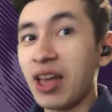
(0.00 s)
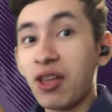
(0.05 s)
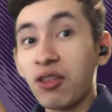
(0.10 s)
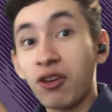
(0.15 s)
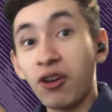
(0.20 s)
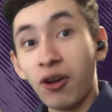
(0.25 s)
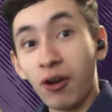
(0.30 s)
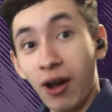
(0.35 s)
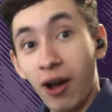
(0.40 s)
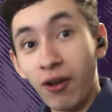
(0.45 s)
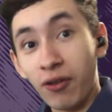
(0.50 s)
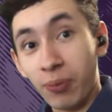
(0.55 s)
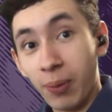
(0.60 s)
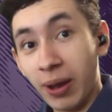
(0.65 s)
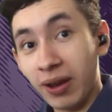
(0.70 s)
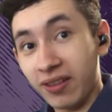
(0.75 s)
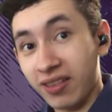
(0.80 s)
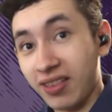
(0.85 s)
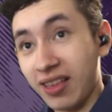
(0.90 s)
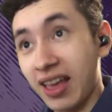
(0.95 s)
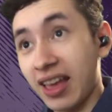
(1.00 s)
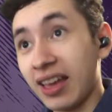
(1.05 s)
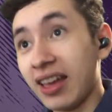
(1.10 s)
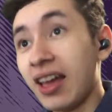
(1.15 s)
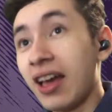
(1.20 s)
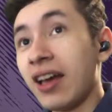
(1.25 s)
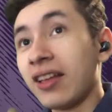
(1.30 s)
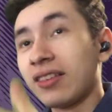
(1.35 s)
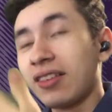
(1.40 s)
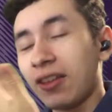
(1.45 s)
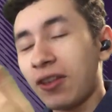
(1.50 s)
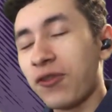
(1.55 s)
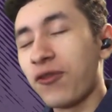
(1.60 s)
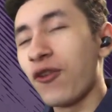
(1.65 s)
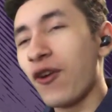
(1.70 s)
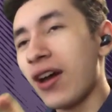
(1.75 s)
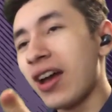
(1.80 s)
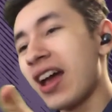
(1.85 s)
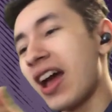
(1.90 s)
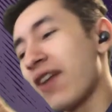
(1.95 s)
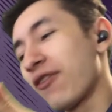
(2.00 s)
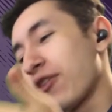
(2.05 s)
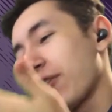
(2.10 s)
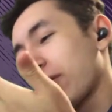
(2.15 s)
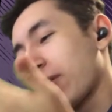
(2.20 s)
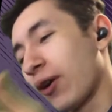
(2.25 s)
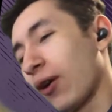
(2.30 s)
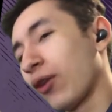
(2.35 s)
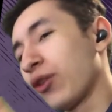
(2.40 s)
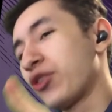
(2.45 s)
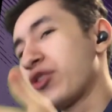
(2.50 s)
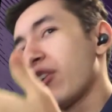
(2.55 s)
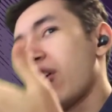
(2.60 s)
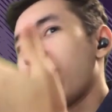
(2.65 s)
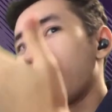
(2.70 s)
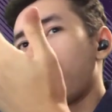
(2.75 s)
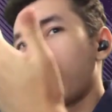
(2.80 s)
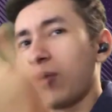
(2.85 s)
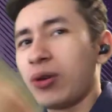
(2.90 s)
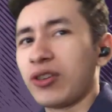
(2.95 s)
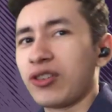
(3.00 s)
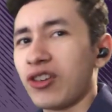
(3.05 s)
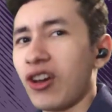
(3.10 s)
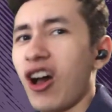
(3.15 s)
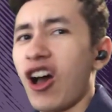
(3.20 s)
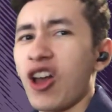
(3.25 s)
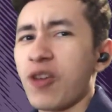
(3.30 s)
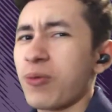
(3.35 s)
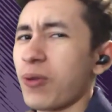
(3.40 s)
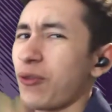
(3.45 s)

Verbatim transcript: So I was about to say, does Fret ever call Joshua Josh?